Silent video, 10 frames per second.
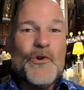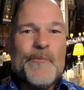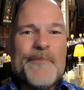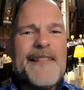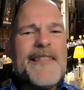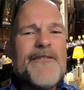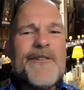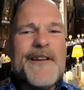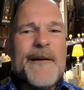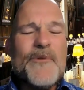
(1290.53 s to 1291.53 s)
group that
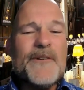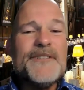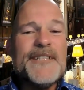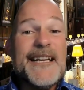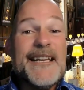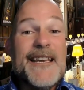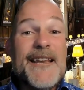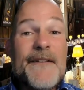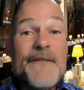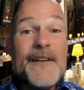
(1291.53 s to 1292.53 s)
there were a number of
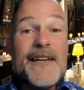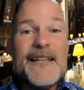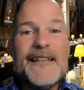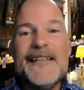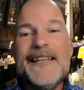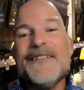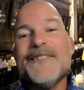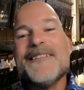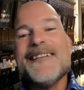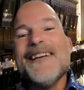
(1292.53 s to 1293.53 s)
significant
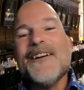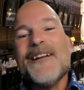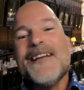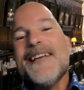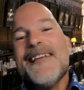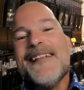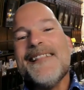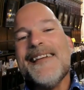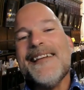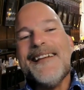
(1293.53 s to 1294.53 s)
leaders in there
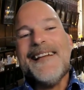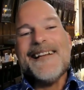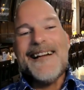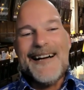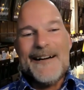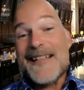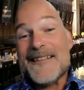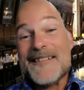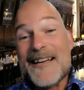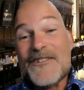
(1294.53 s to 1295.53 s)
in the
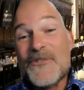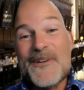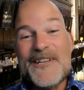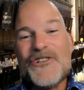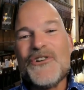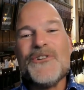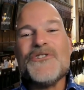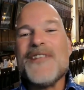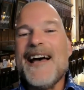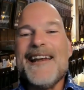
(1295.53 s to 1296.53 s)
18th century
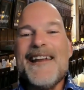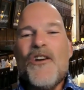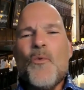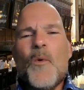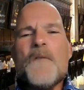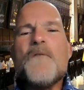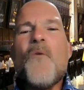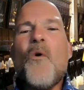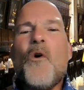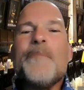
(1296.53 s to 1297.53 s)
church that were
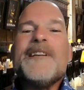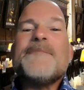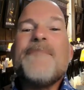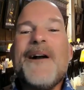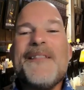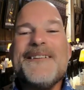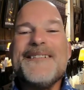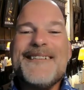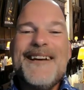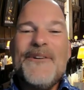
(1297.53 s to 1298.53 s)
formed as part
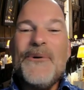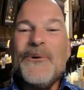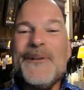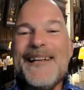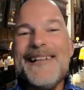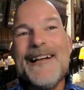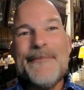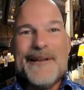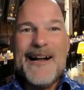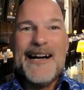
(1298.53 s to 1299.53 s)
of this Holy
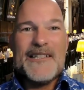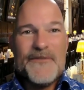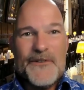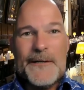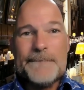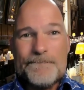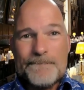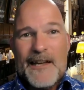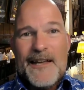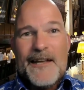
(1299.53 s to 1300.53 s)
Club at Oxford,
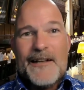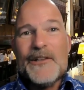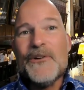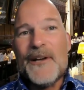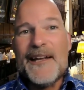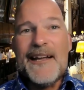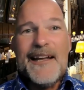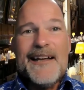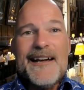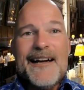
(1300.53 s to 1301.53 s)

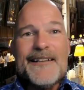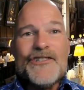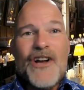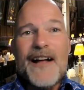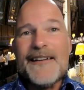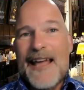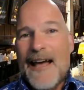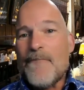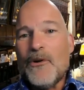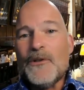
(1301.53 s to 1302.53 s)
including uh, John
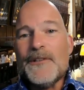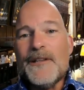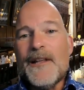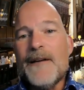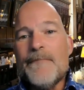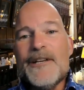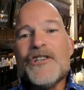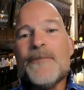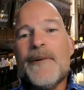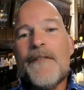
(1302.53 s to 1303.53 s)
Gambold, the
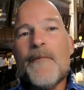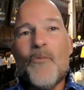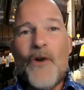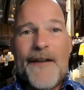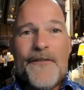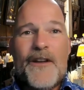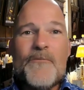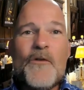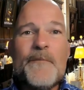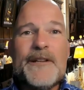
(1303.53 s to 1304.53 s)
bishop of the
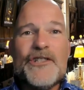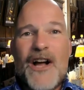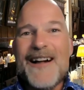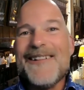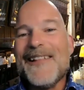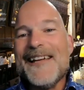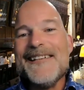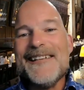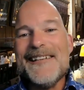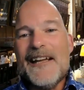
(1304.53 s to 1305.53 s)
Moravian movement, John
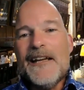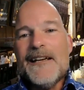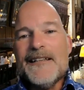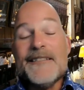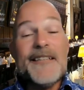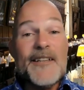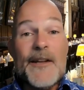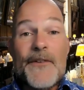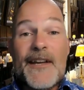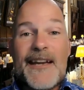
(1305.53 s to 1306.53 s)
Clayton, a
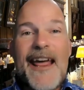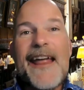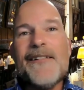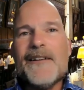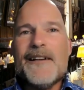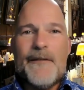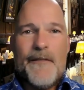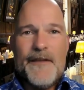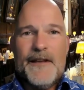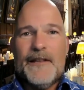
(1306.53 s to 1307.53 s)
significant
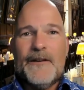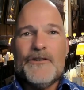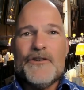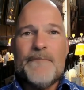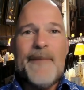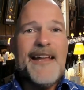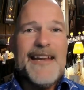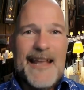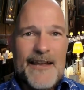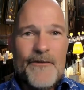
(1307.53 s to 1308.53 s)
Anglican theologian,
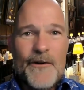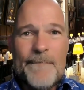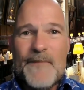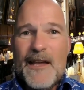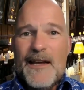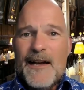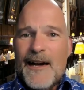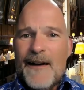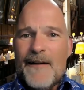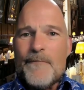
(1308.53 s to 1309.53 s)
Ben Ingham,
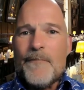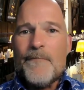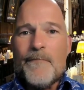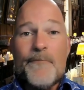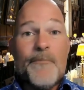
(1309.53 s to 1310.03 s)
uh,